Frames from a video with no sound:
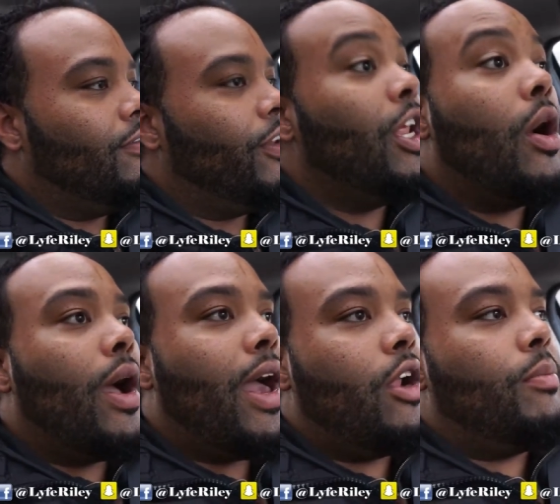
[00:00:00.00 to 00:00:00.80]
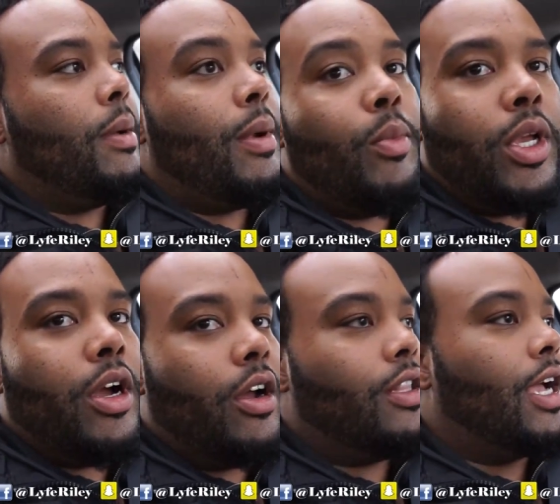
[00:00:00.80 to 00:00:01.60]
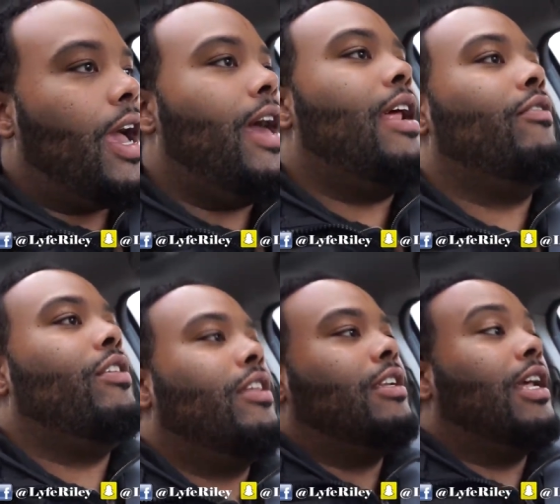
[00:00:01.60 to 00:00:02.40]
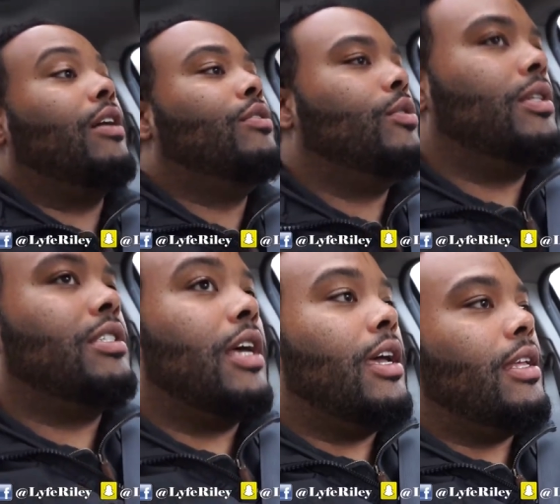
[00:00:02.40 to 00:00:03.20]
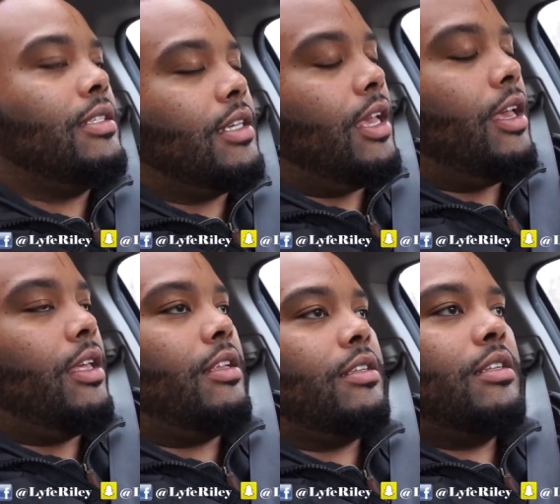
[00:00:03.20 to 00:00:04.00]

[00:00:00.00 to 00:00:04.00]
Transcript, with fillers: video I had on my memory card. Like, I had everything down to a science. And